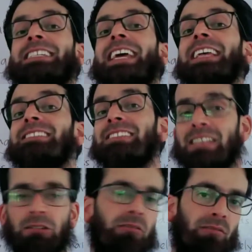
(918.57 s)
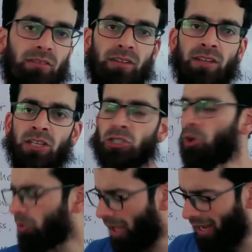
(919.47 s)
transitive.
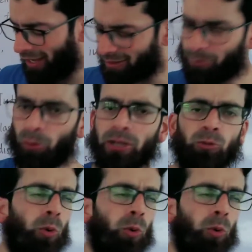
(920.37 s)
So the point